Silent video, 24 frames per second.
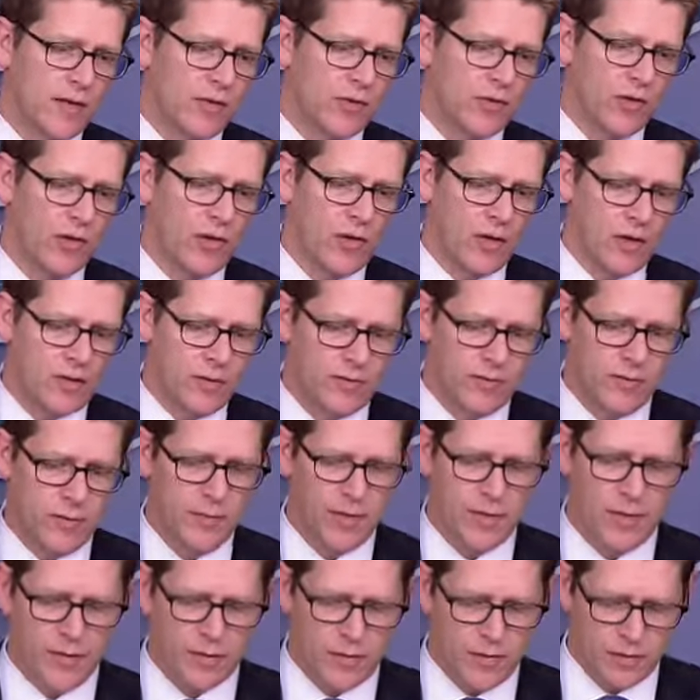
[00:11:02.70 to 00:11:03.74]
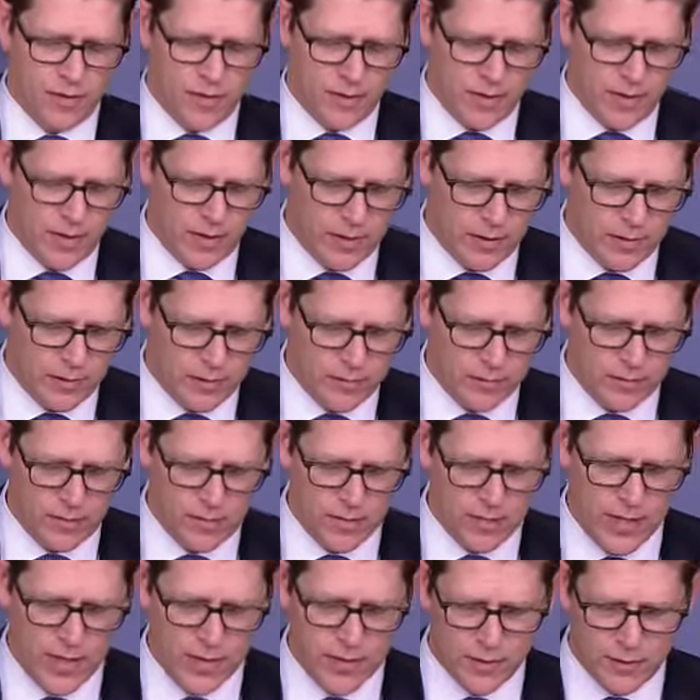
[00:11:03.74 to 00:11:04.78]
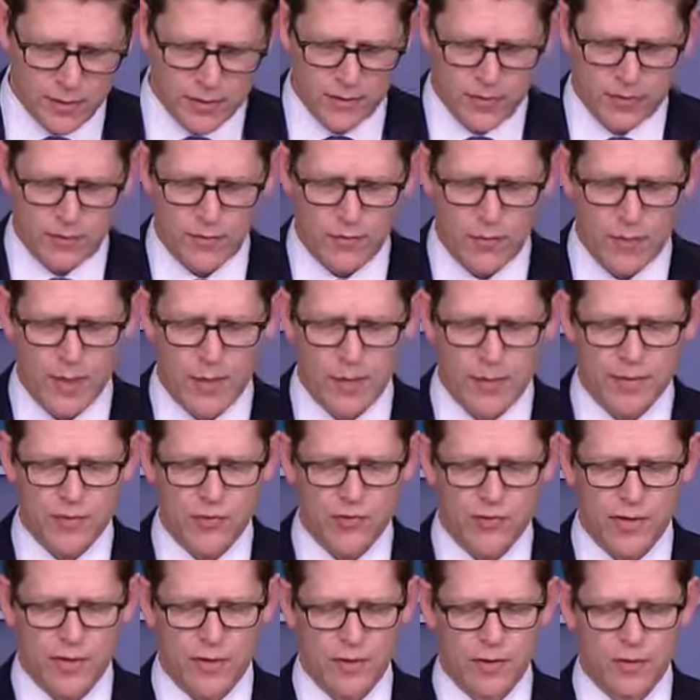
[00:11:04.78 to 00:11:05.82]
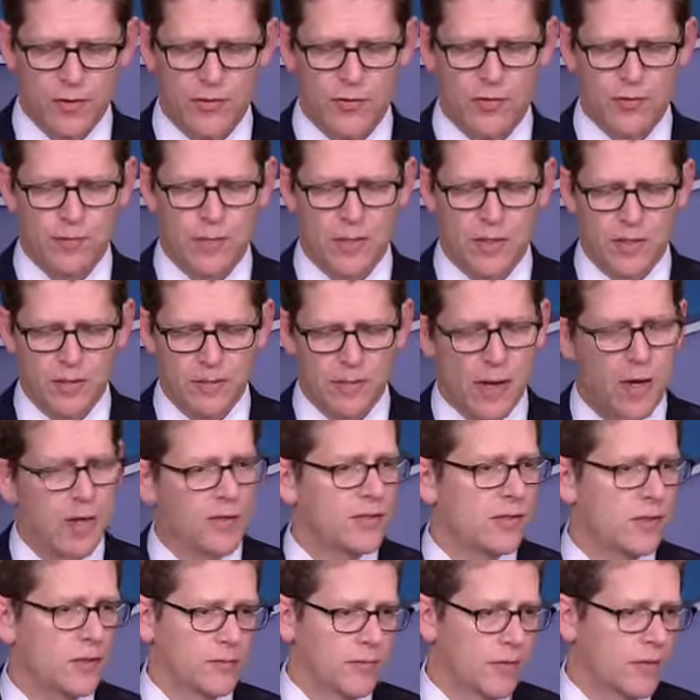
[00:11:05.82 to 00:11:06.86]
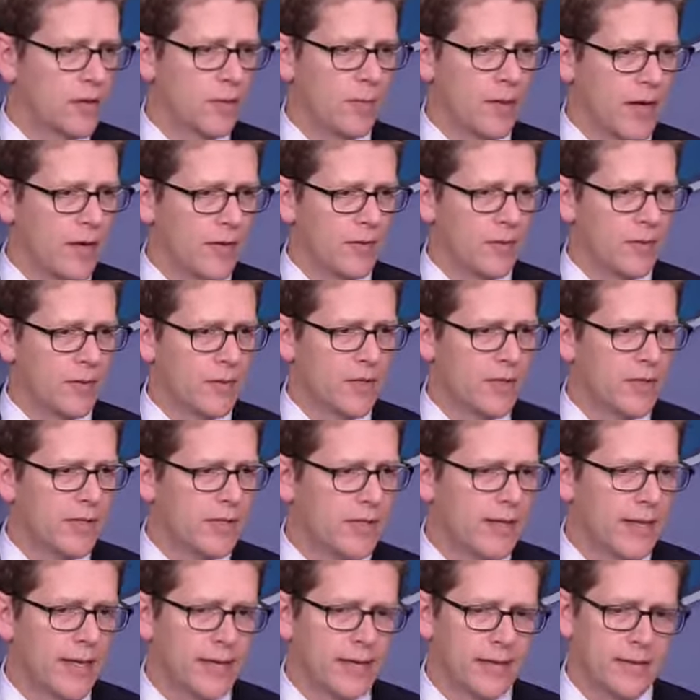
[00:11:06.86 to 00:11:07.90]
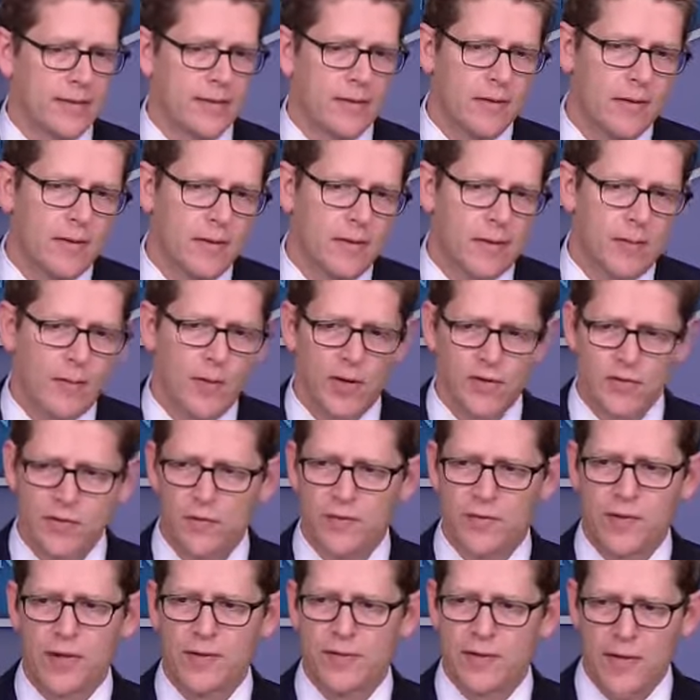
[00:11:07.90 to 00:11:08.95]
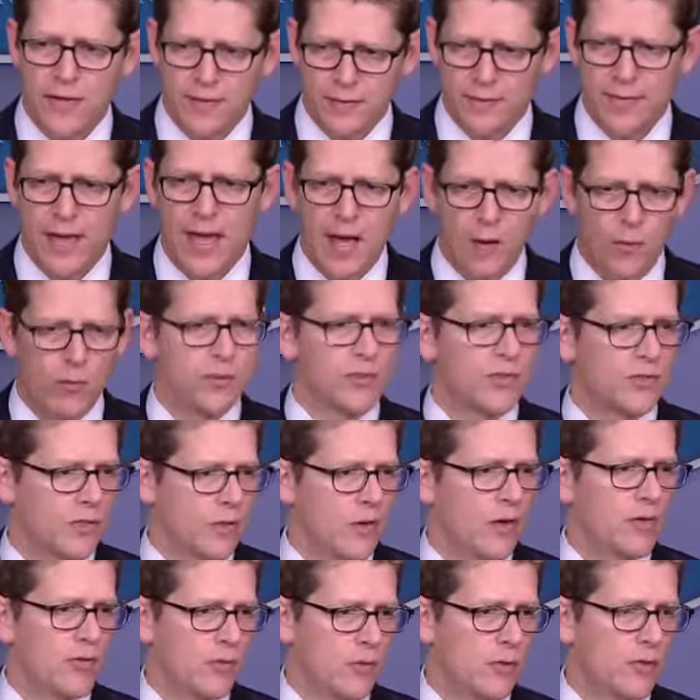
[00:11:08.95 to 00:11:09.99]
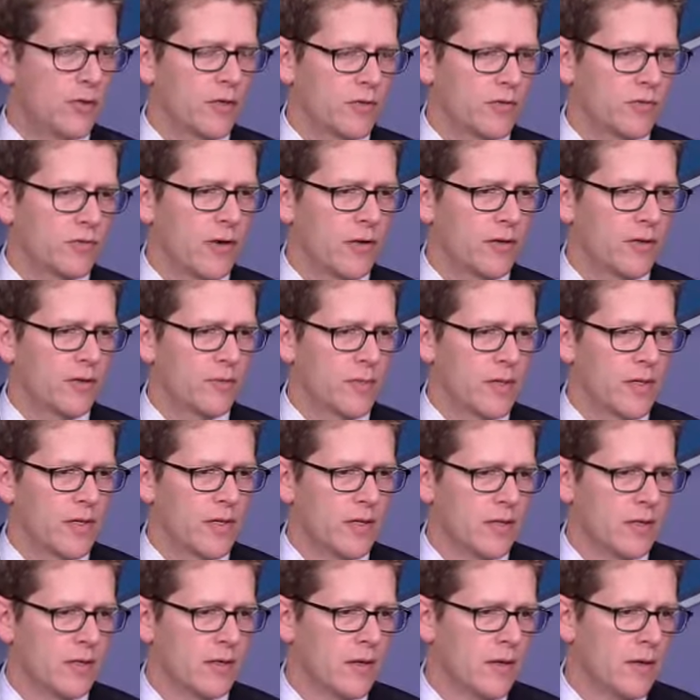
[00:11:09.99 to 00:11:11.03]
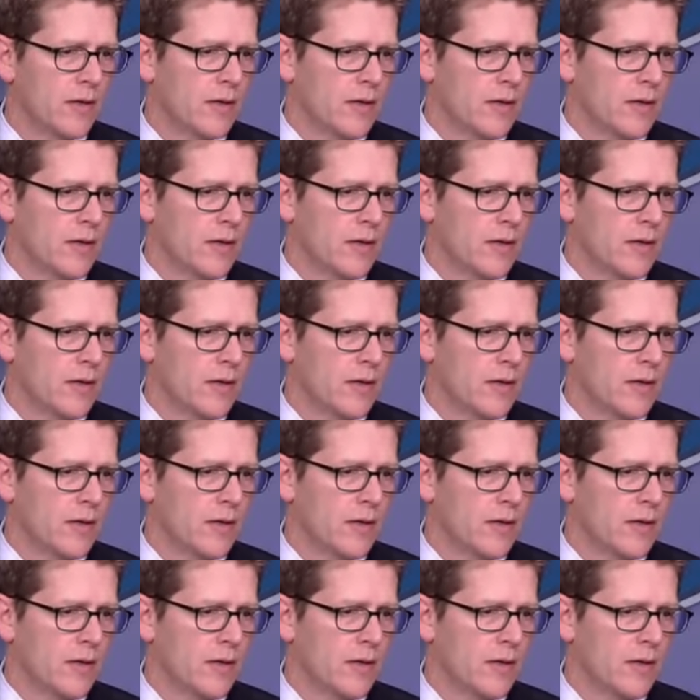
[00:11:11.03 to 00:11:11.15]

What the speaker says: I saw some other senators, Republican senators, speak positively about the meeting, and the president felt that that was also a constructive meeting.